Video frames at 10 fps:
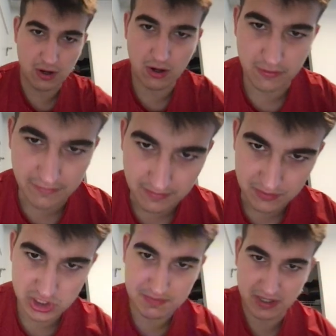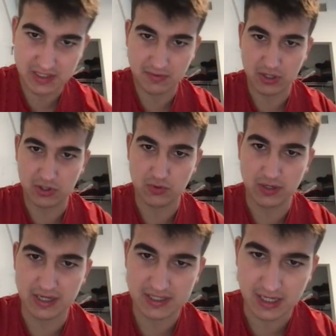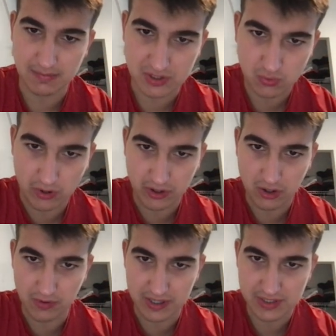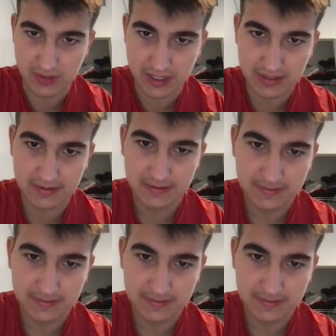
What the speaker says: of them just because I'm going to do index I plus 1 always, right?